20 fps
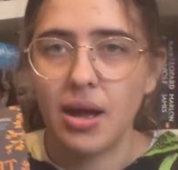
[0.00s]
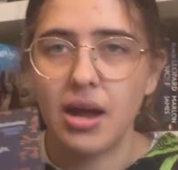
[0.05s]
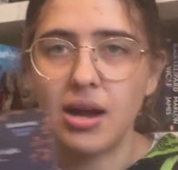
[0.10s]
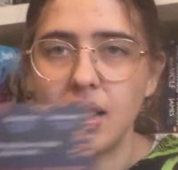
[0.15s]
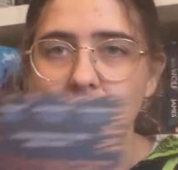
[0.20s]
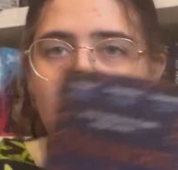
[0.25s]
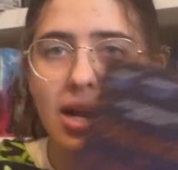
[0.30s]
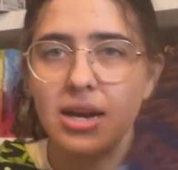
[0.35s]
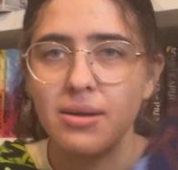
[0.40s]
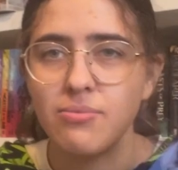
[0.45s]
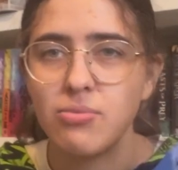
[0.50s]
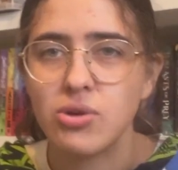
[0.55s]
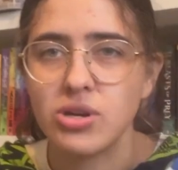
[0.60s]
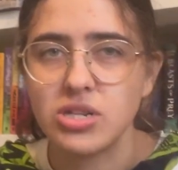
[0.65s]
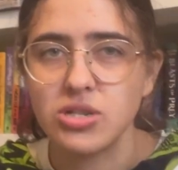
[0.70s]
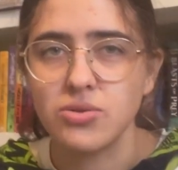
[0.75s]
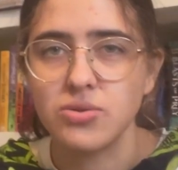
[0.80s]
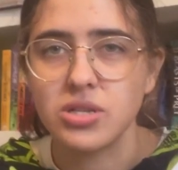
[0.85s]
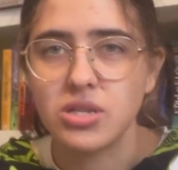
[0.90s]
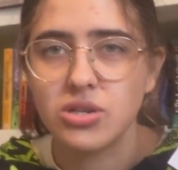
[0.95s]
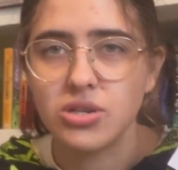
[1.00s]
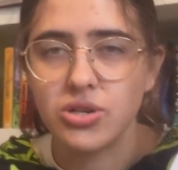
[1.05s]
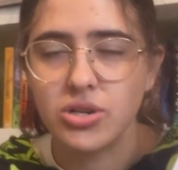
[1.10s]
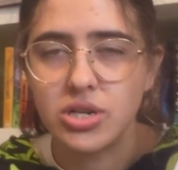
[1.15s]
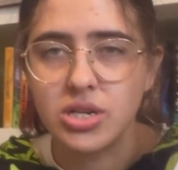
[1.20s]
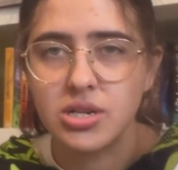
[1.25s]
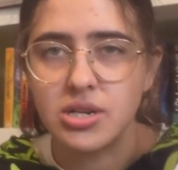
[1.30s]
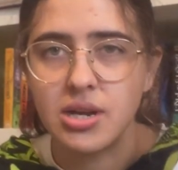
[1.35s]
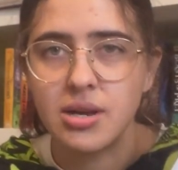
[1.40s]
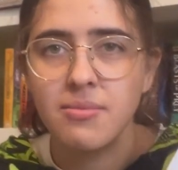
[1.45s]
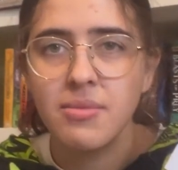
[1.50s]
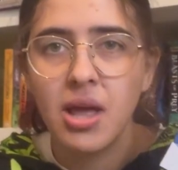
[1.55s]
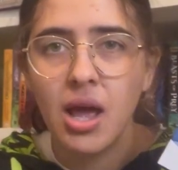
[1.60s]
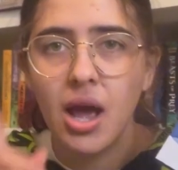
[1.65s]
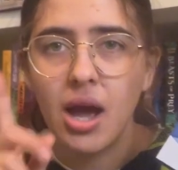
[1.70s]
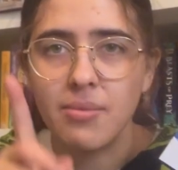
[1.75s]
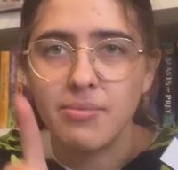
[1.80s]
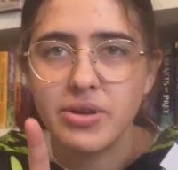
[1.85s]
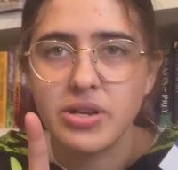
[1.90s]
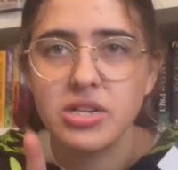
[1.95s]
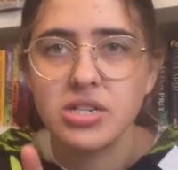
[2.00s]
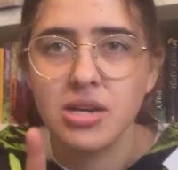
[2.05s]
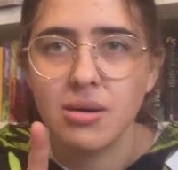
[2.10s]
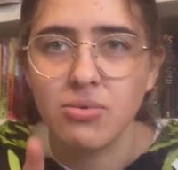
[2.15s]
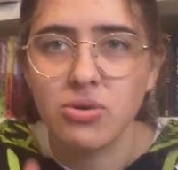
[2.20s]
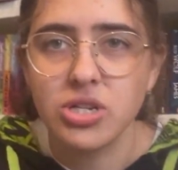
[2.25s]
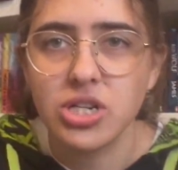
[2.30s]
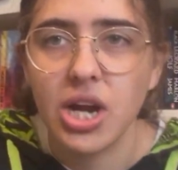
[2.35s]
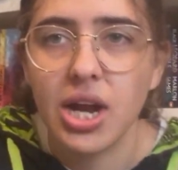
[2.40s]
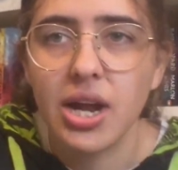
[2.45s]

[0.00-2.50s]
and I'm pretty sure it's Kushner. I'm gonna double check.